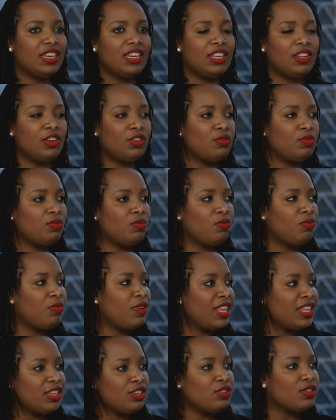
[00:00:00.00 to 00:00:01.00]
you know,
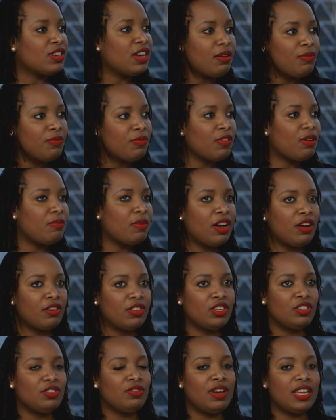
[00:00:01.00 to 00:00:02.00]
where did you come from, how
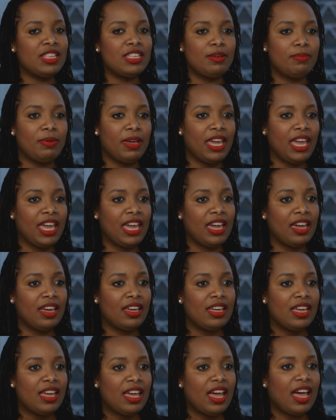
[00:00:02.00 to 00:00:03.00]
did you end up here?